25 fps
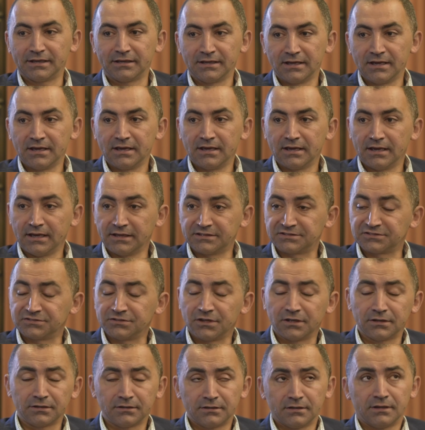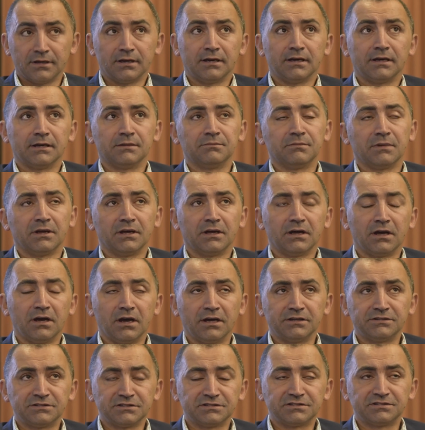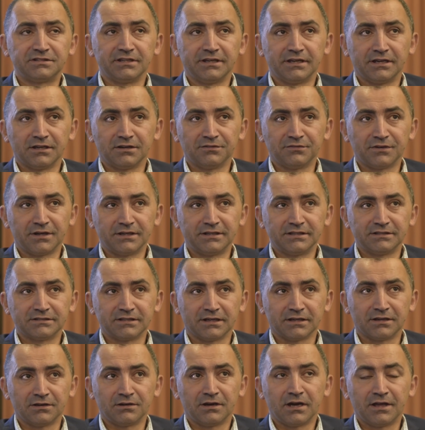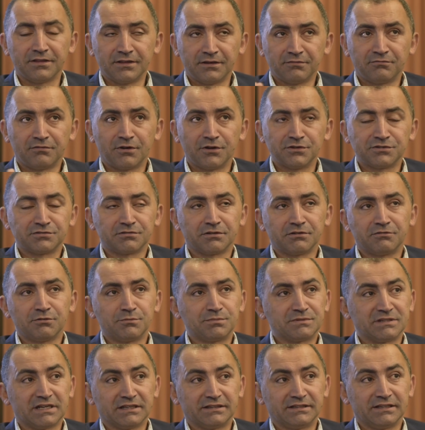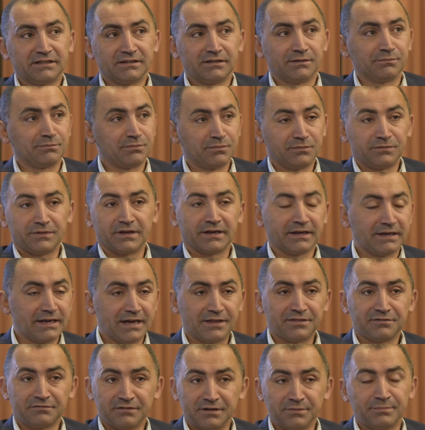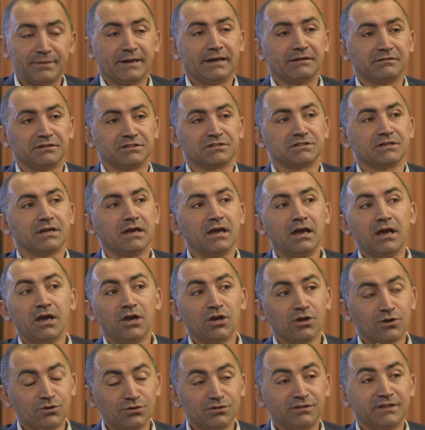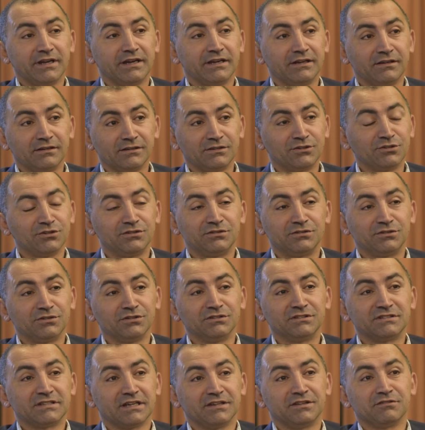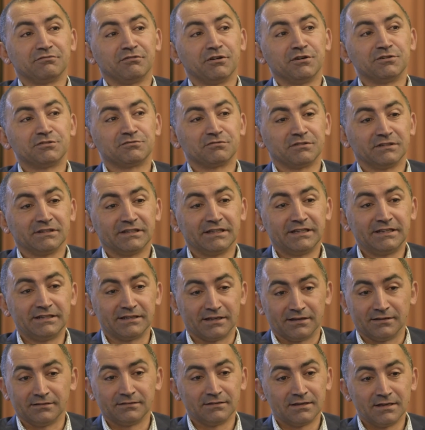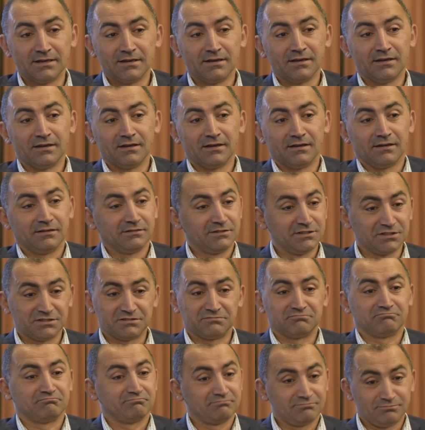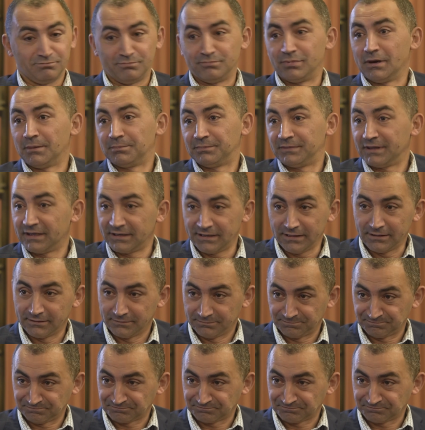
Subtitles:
But it's not, I'm just thinking of ideas like, are there rosary groups out there that gather in a parish? Could say the rosary leader just pop that in?